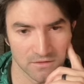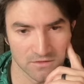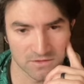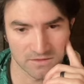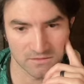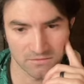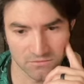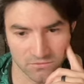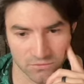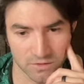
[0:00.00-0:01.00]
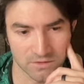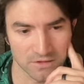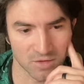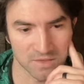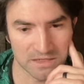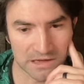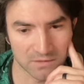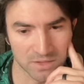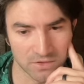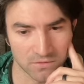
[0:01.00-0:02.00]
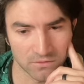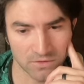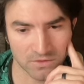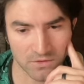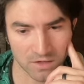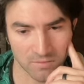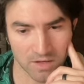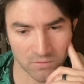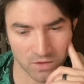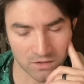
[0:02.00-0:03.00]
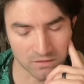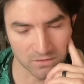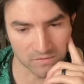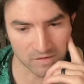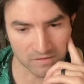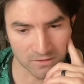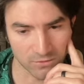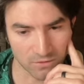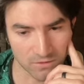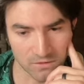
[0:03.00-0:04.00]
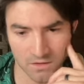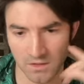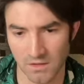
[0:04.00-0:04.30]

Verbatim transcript: just really coming down. I mean, you're, you're talking about, and we're going to use this later on.